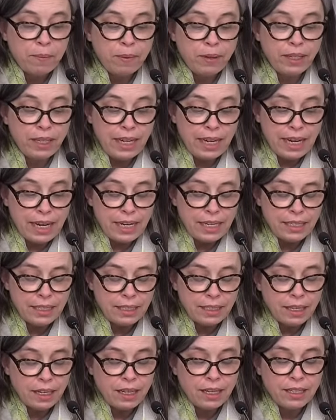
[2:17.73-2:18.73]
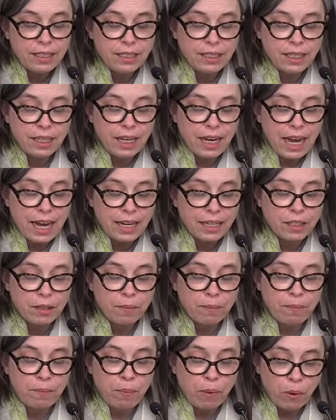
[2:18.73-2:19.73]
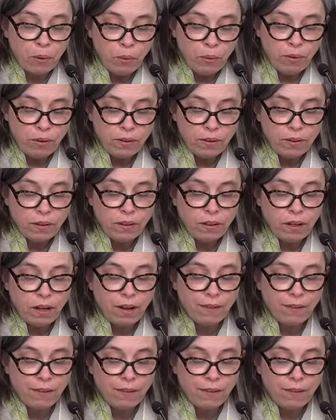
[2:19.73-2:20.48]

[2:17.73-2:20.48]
please select both